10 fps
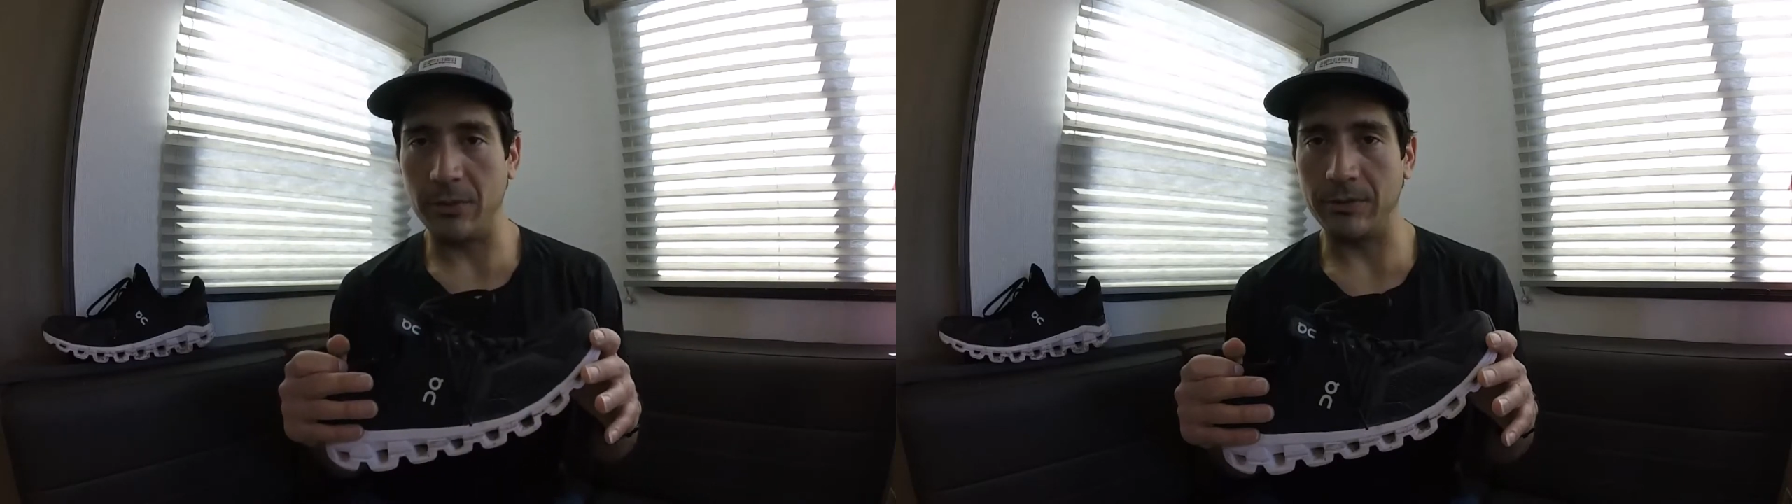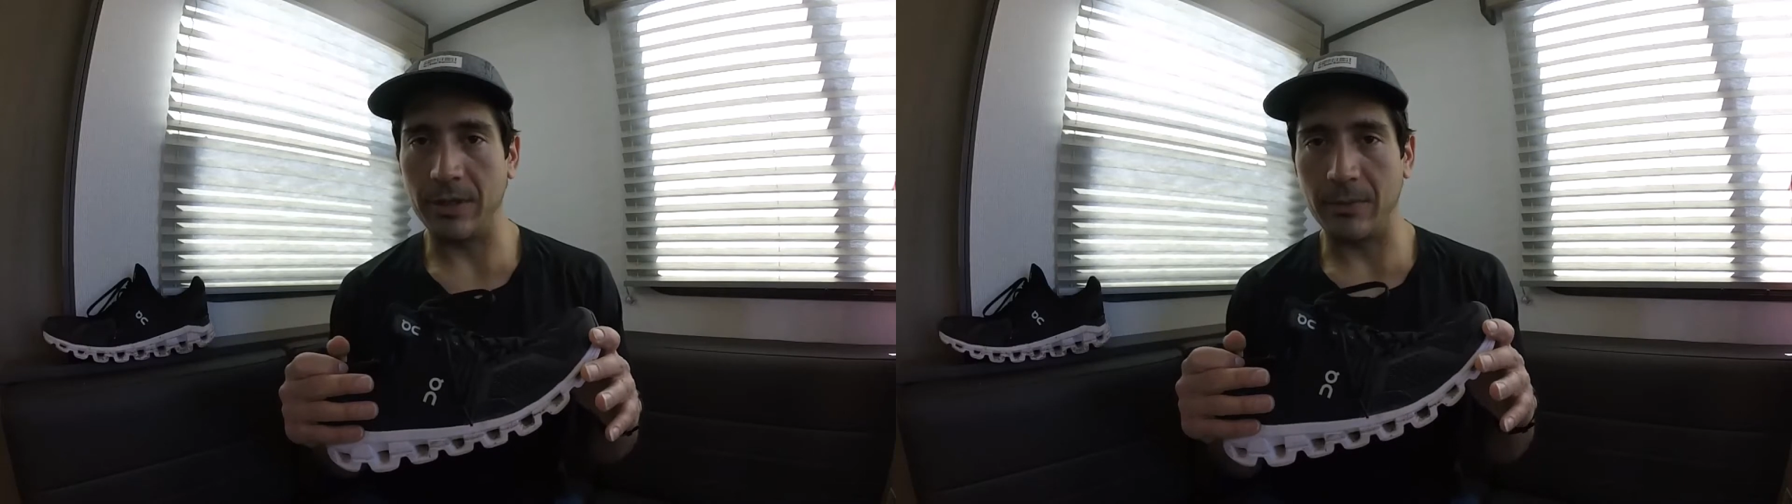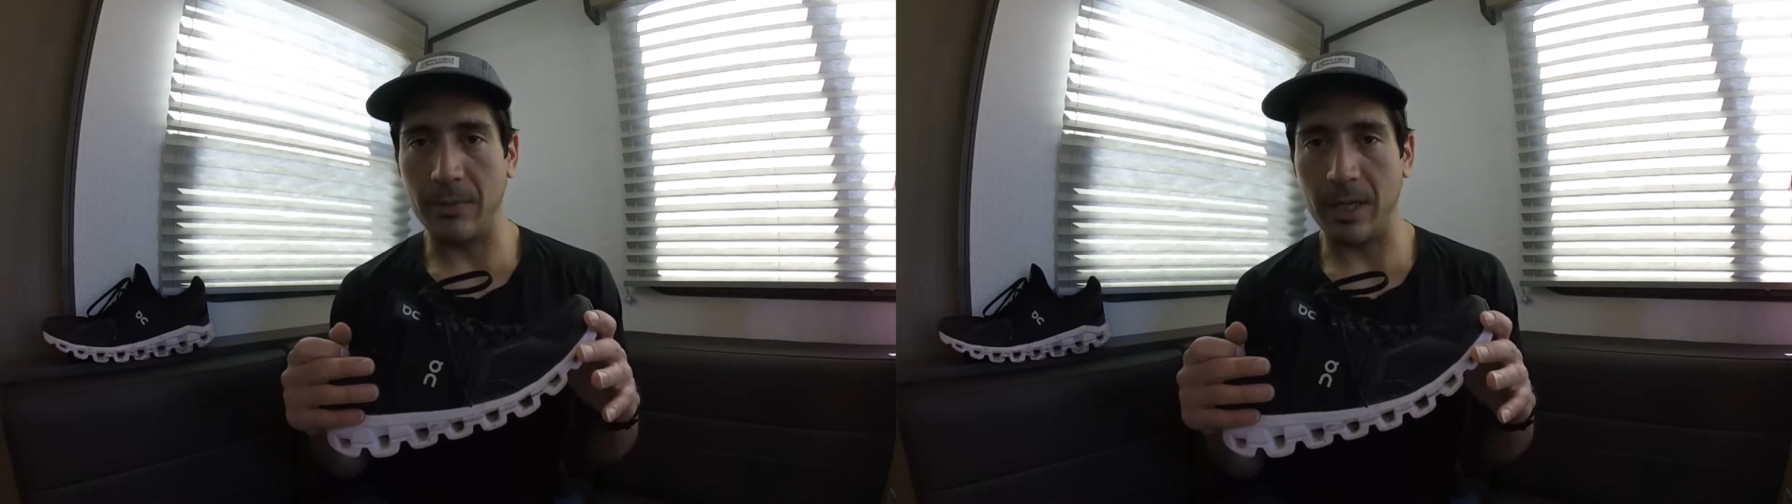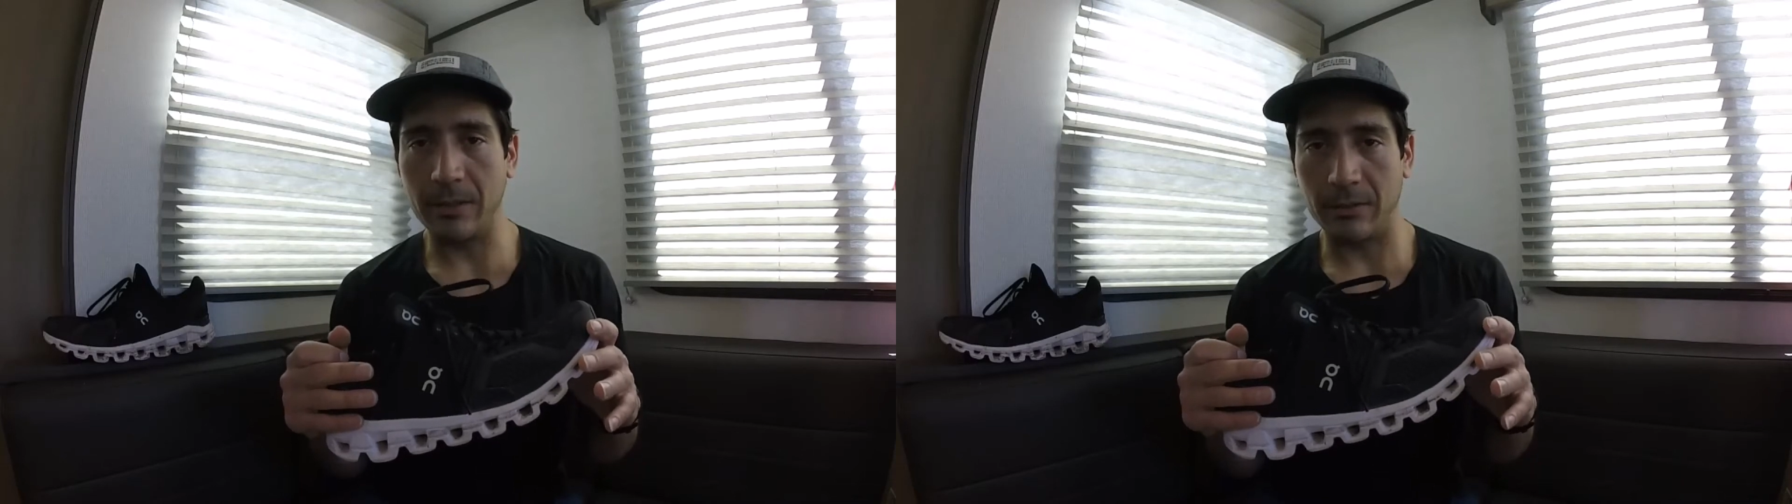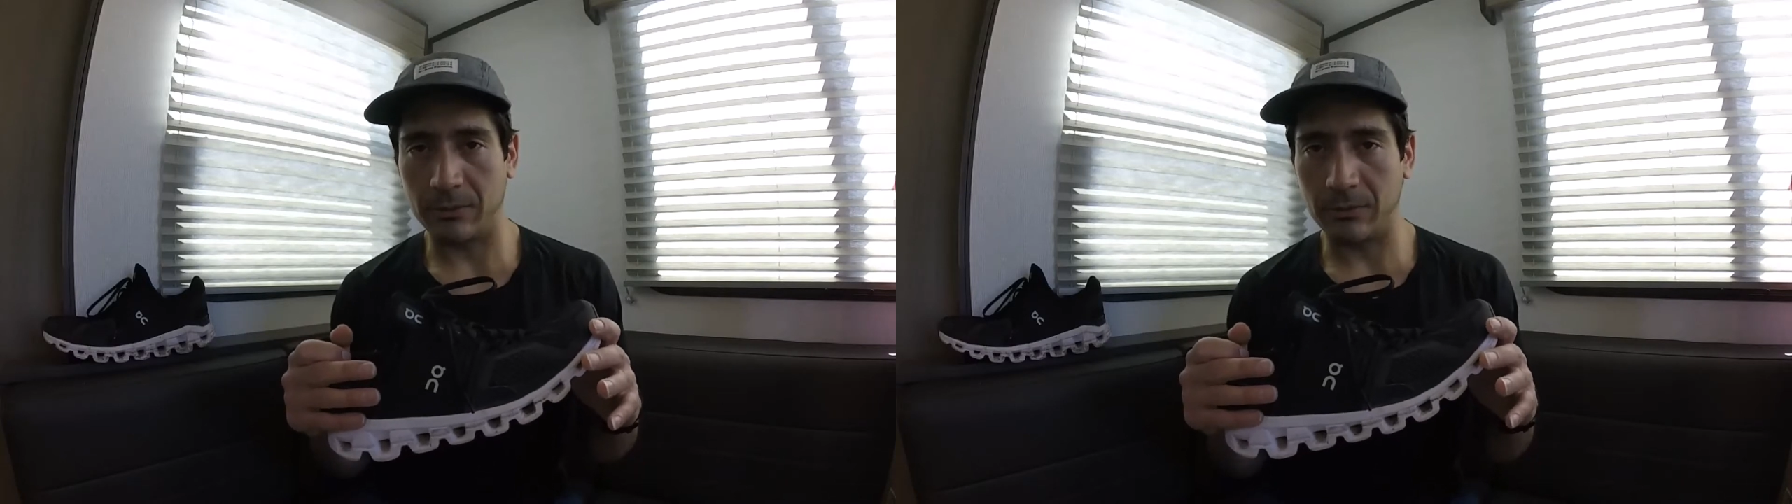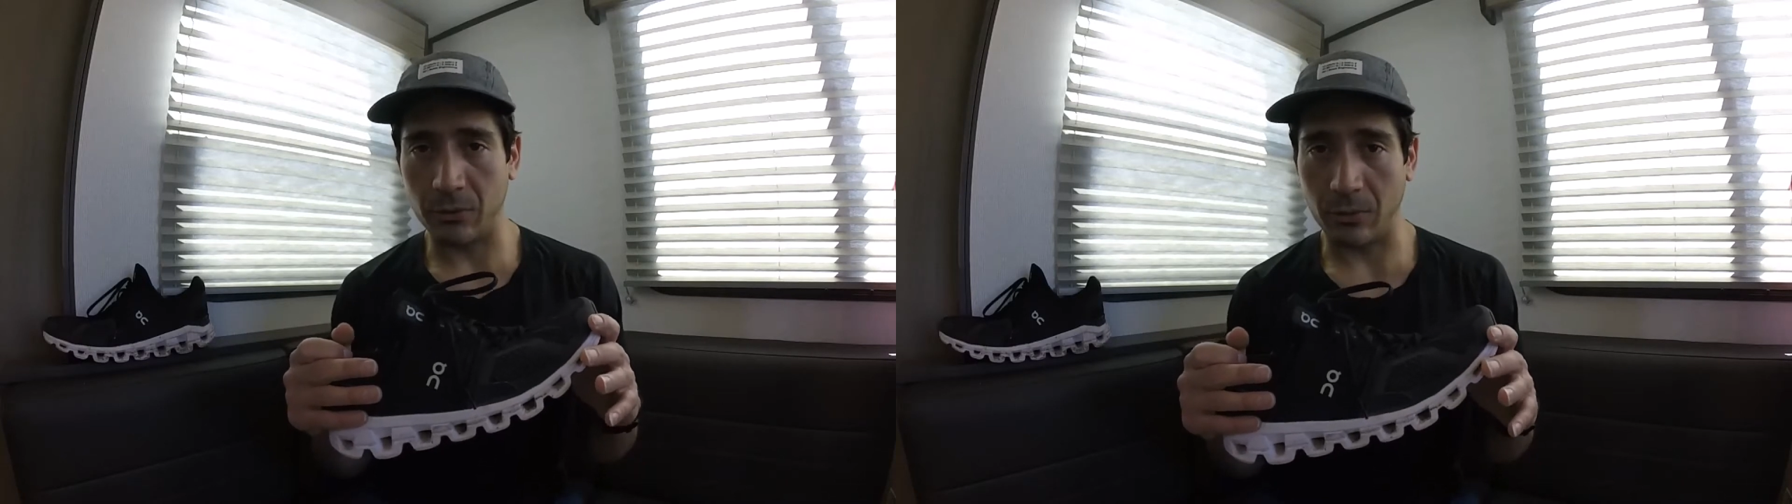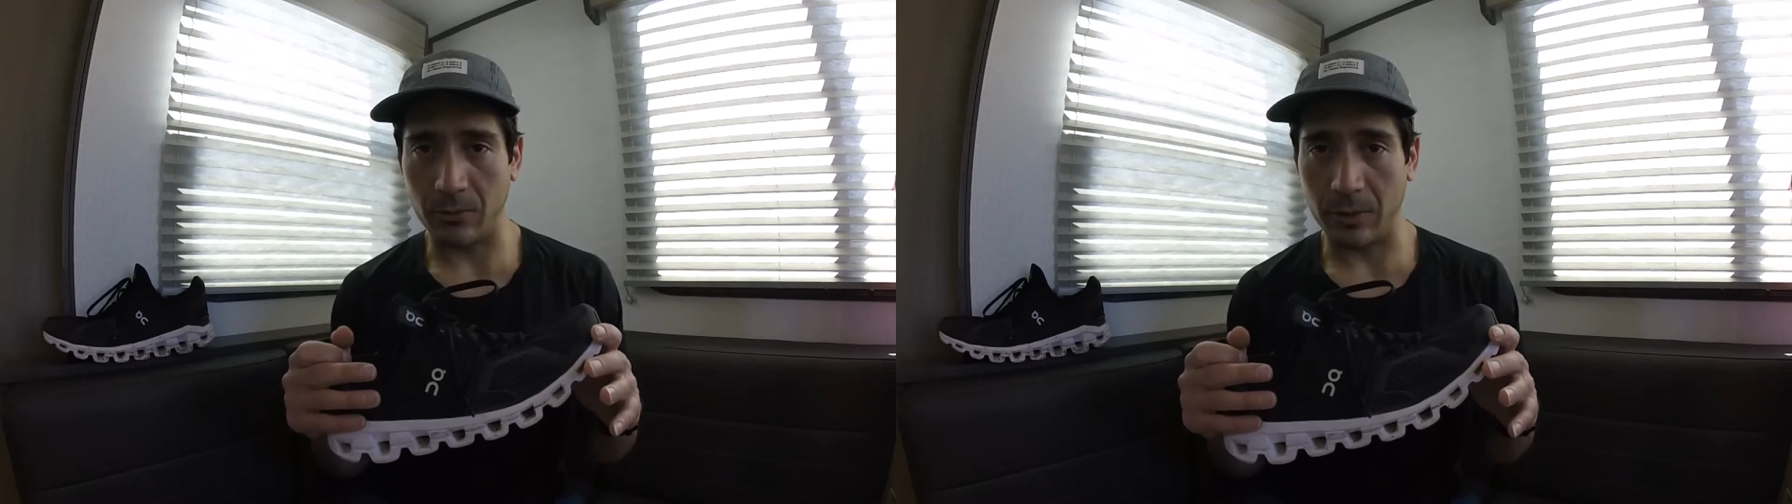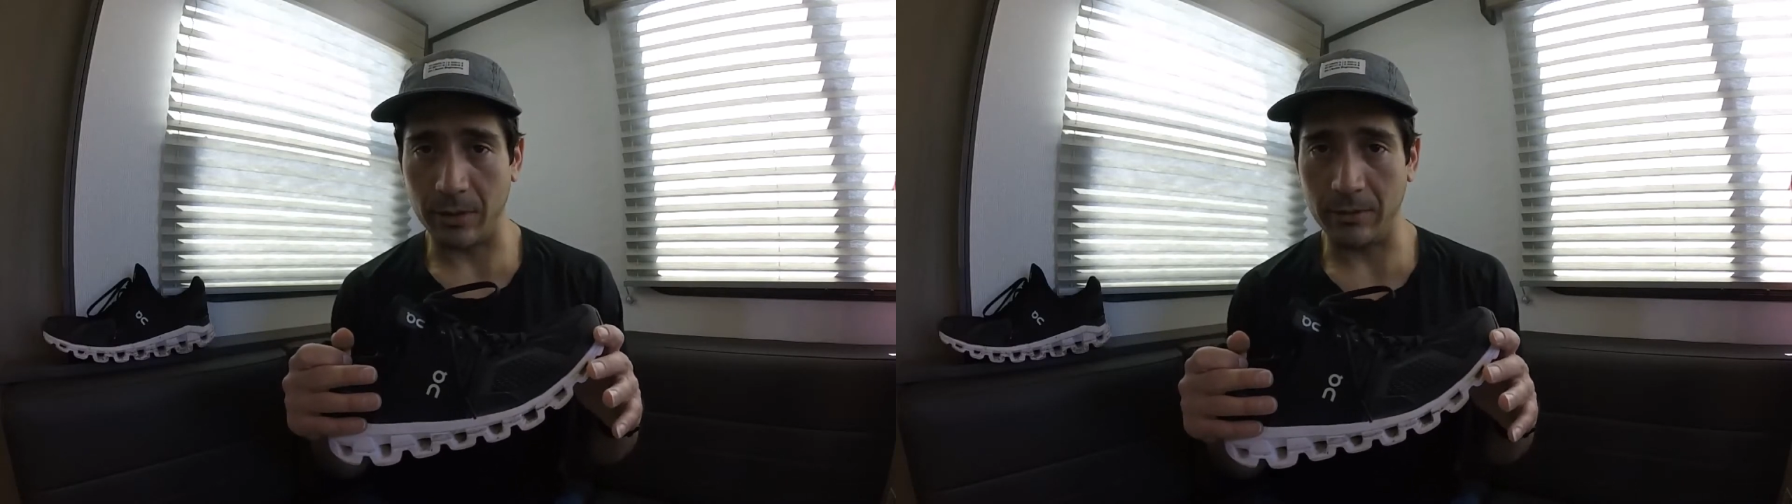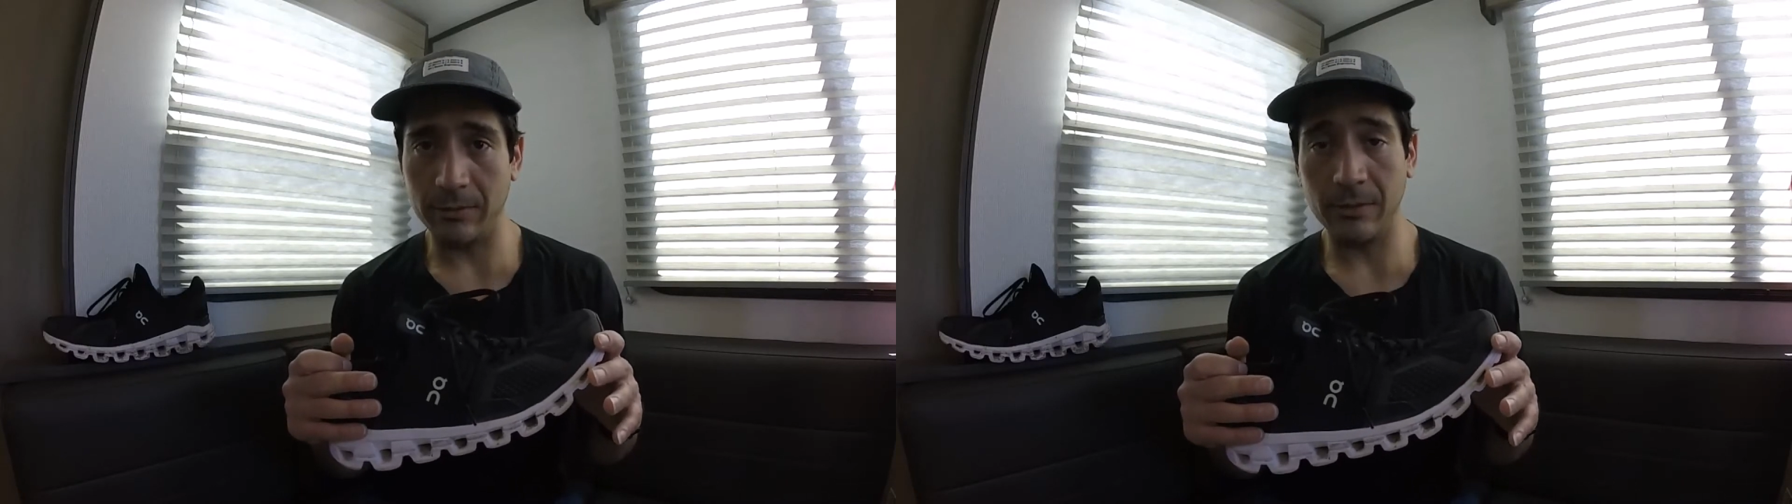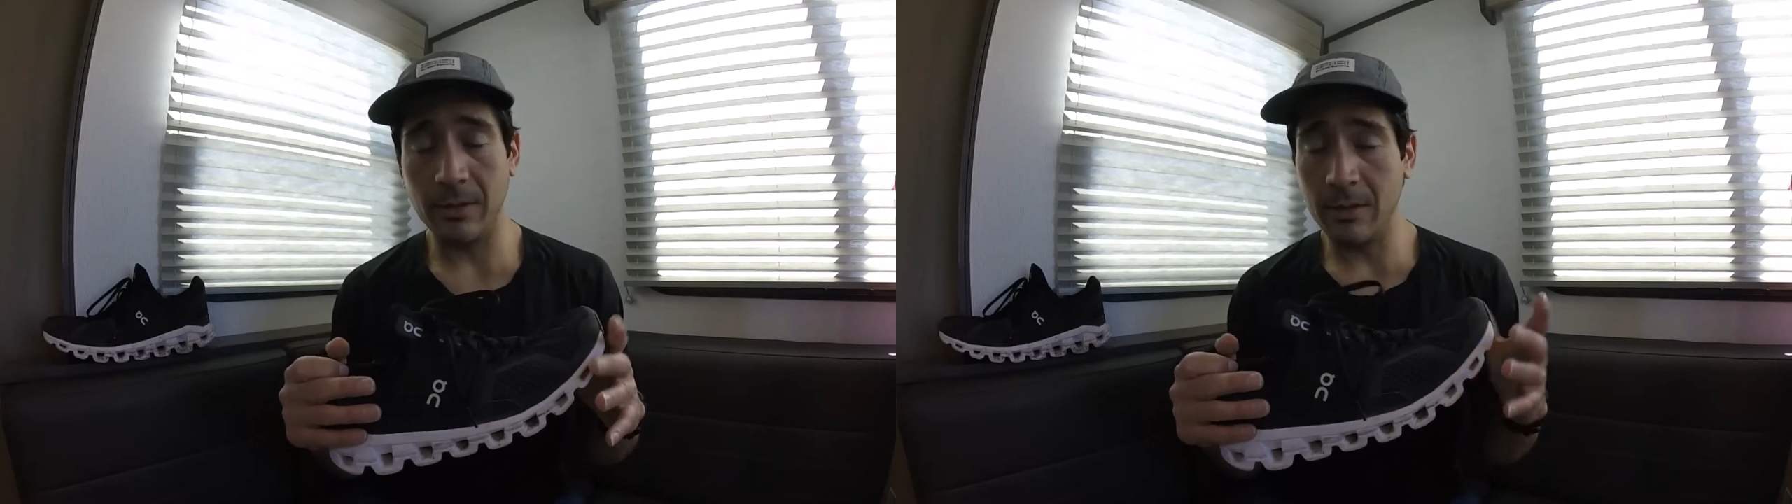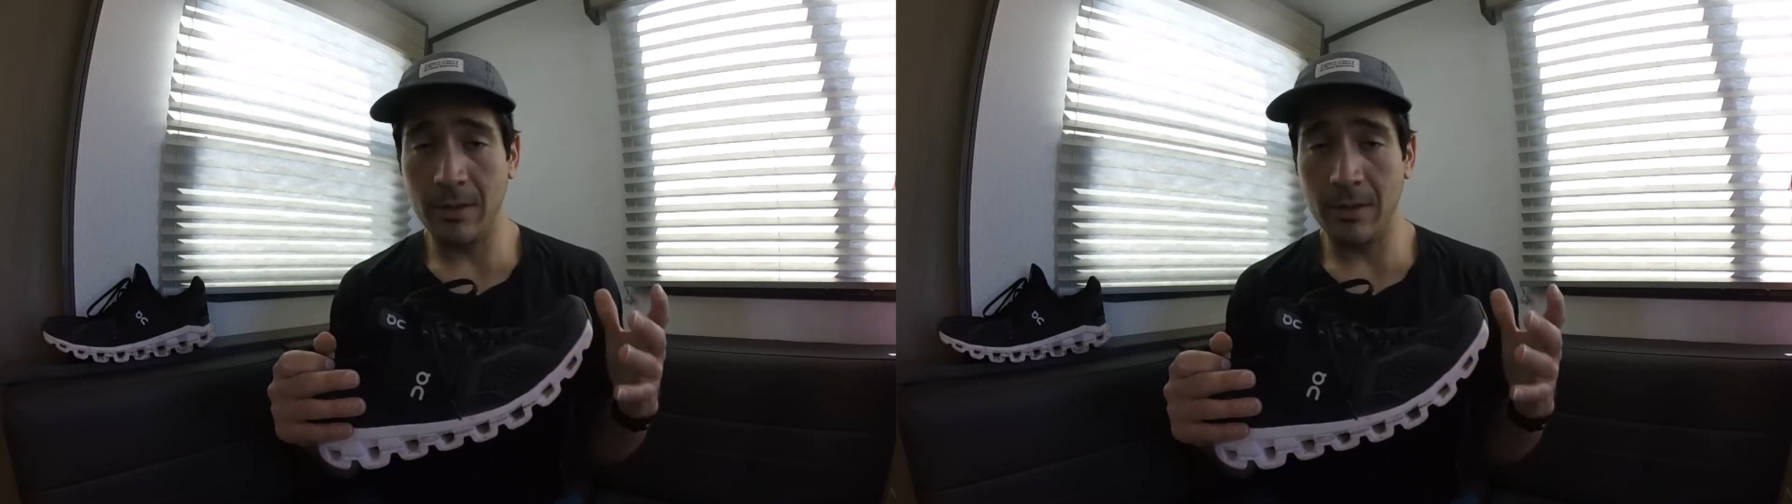It's gonna make those short runs